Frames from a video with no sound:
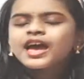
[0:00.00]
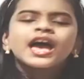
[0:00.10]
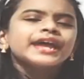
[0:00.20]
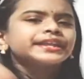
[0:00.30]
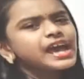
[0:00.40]

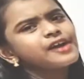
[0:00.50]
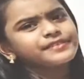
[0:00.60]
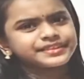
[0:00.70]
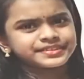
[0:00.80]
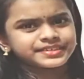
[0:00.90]
Now
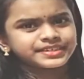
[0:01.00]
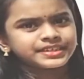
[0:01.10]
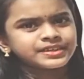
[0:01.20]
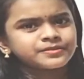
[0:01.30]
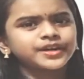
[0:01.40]
let's see
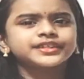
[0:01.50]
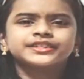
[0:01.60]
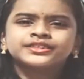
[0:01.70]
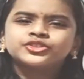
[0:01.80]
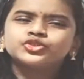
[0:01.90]
what is
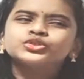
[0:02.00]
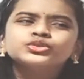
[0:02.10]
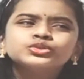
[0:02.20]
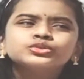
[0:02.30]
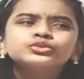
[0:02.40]

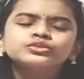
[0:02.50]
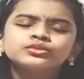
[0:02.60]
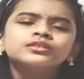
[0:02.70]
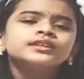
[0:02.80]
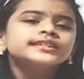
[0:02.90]
du,
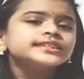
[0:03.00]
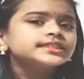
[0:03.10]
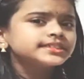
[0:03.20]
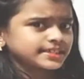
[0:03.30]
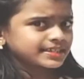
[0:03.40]

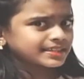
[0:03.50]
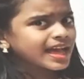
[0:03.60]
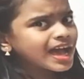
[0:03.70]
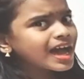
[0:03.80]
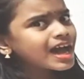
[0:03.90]
de
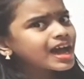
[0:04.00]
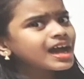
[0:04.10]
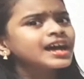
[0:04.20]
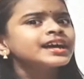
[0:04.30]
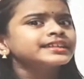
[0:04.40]
la,
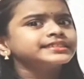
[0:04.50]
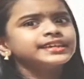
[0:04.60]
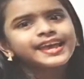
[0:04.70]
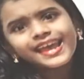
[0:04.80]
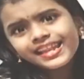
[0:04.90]
de
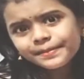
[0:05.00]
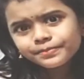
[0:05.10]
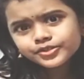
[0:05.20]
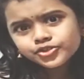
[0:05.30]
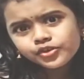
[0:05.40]

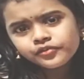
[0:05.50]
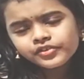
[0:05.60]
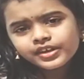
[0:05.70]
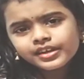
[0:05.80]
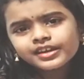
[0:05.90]
l'apostrophe
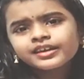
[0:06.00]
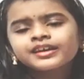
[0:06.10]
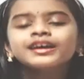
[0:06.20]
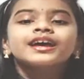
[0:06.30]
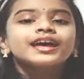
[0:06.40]

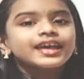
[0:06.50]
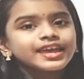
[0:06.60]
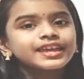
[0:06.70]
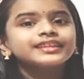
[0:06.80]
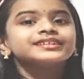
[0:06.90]

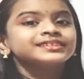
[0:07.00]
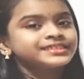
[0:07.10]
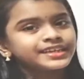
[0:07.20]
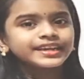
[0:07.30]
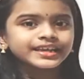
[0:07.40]
and
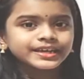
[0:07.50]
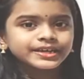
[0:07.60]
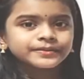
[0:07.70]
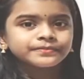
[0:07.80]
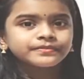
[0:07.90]
de,
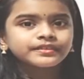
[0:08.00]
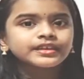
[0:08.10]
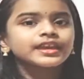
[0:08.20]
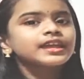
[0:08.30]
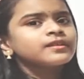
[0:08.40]

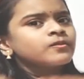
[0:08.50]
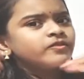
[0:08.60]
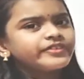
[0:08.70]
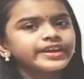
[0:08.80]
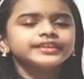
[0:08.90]
and
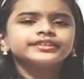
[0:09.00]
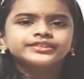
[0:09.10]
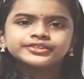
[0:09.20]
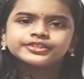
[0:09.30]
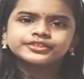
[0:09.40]
when to
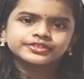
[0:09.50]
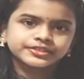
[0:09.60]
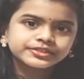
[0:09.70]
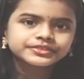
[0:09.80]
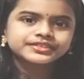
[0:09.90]

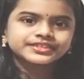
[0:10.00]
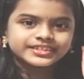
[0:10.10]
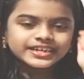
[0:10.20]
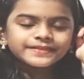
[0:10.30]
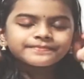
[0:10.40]
use
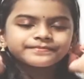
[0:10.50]
them.